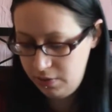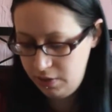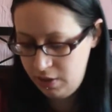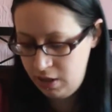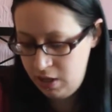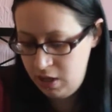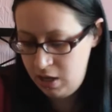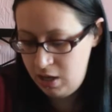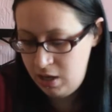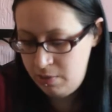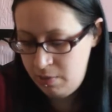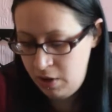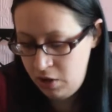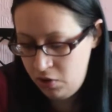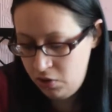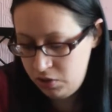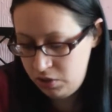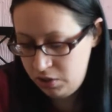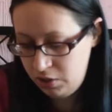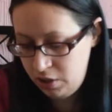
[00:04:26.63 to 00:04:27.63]
I
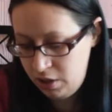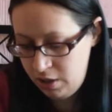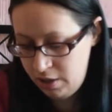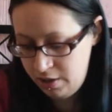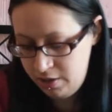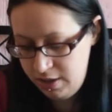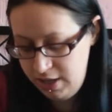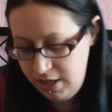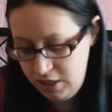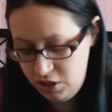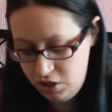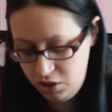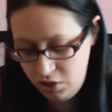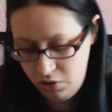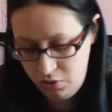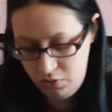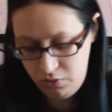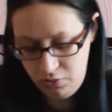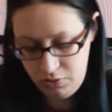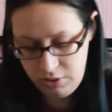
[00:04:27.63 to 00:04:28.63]
also got these
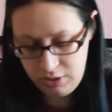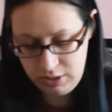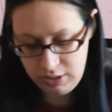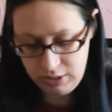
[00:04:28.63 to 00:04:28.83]
shoes.